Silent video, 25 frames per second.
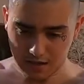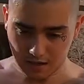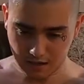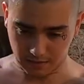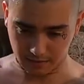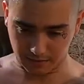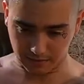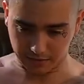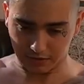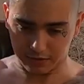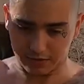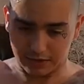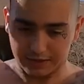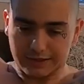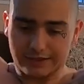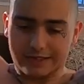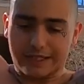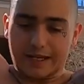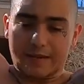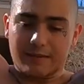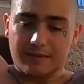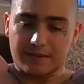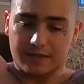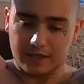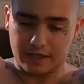I'm gonna do the
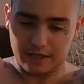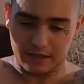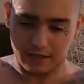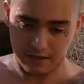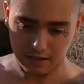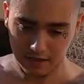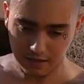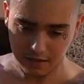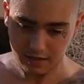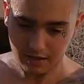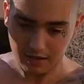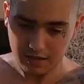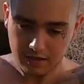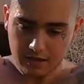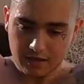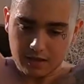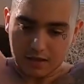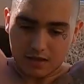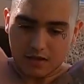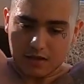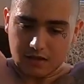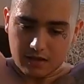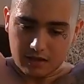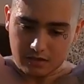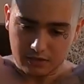same thing,
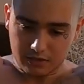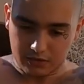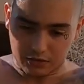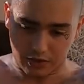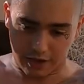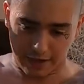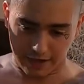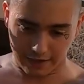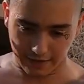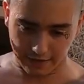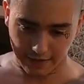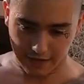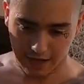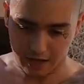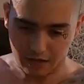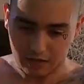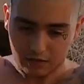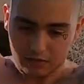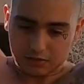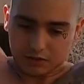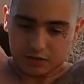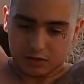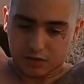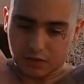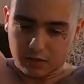trying to not
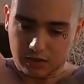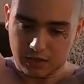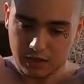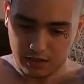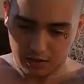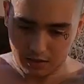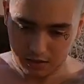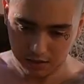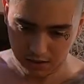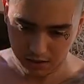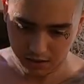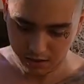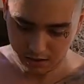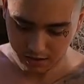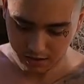go too low.